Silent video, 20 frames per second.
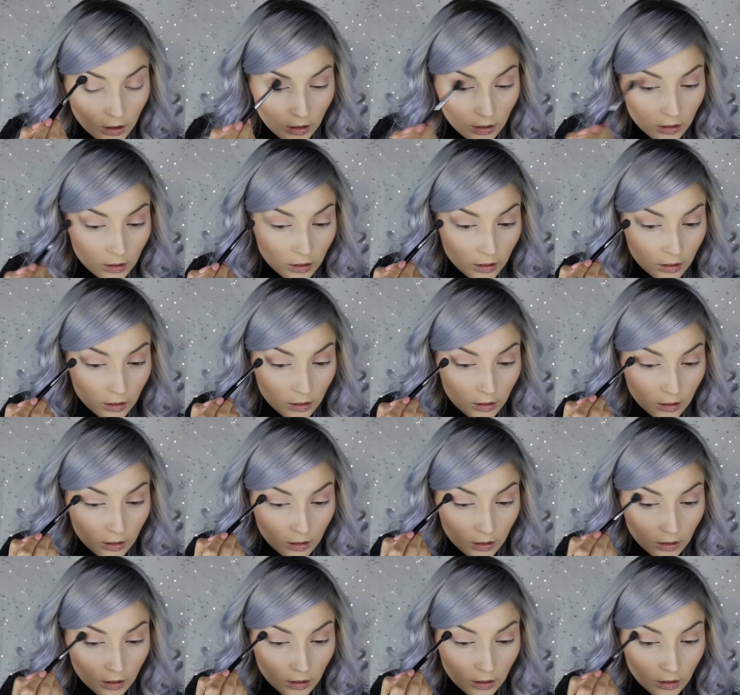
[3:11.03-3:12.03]
color,
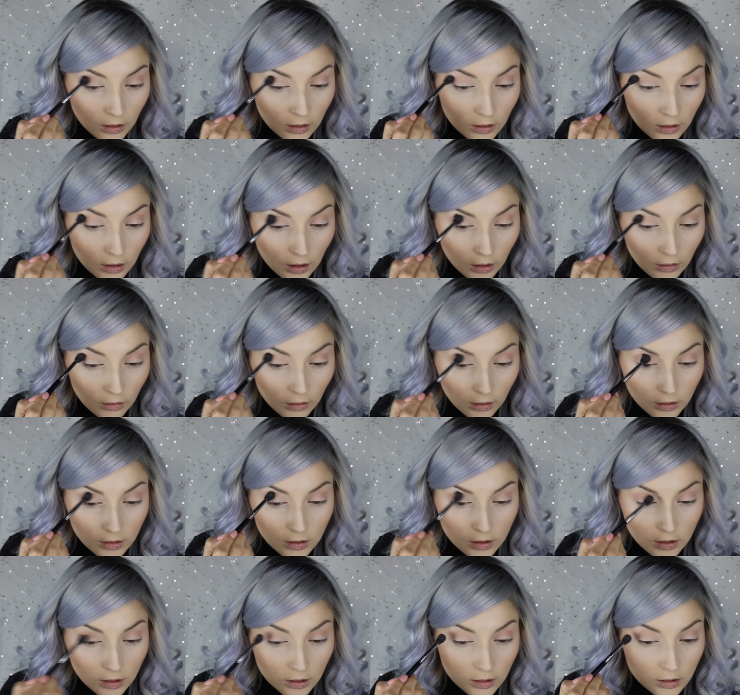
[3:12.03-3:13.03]
you can't really
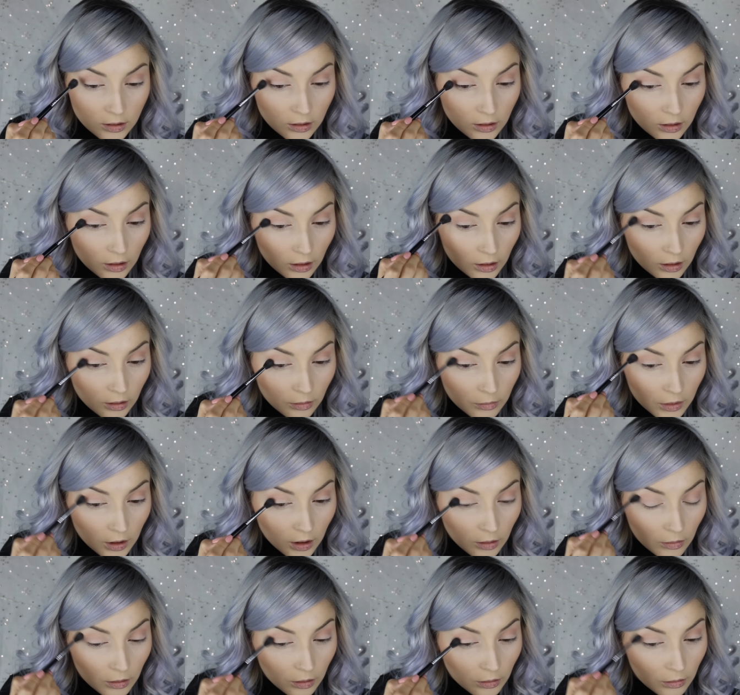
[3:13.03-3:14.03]
see it, so you're not going to
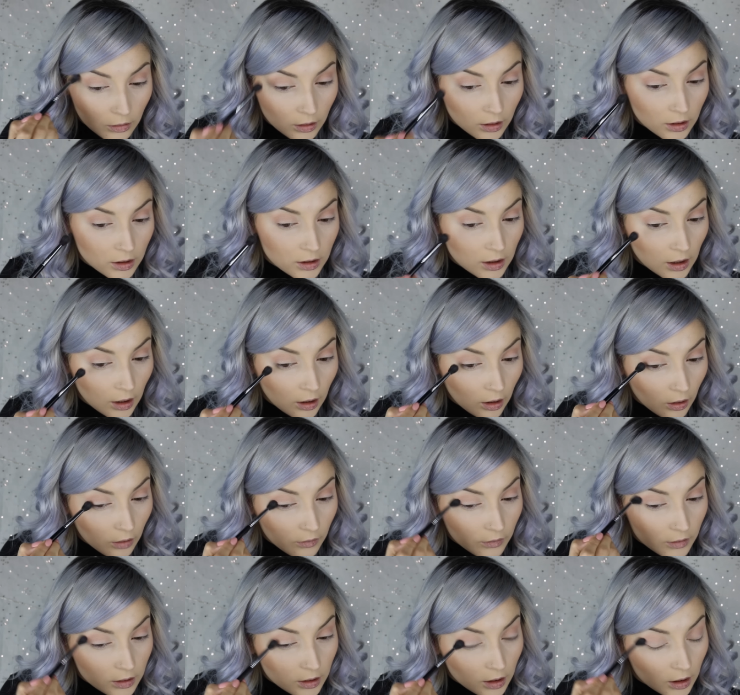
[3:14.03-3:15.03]
be able to really tell
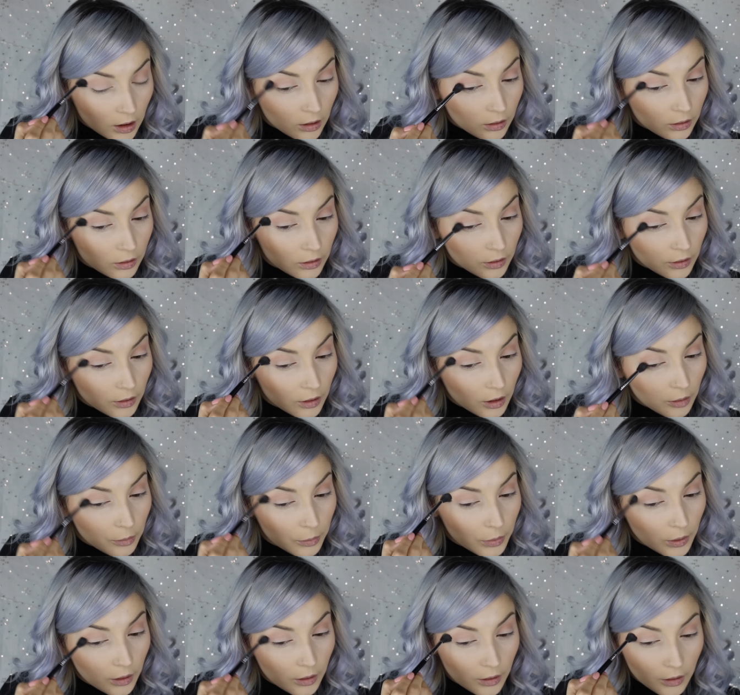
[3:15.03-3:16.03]
if it's angled or not,
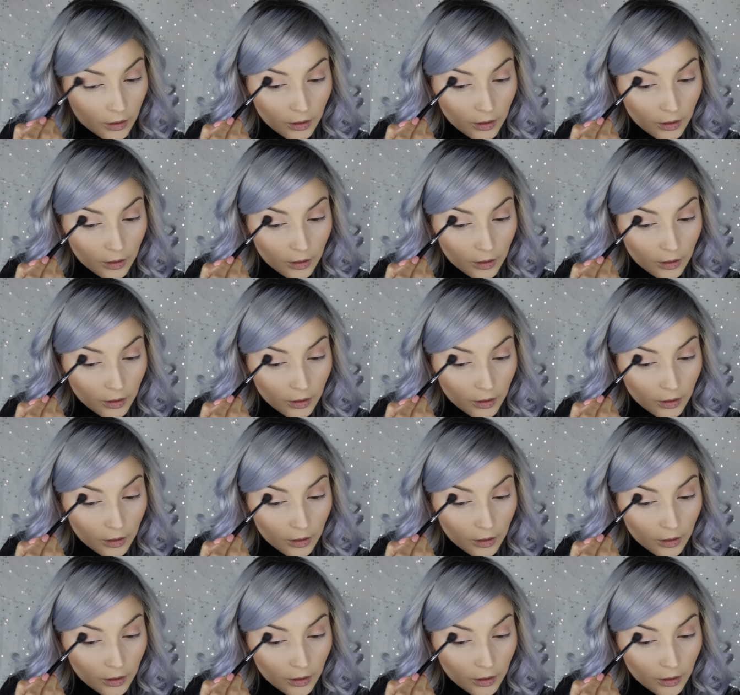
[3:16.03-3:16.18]
but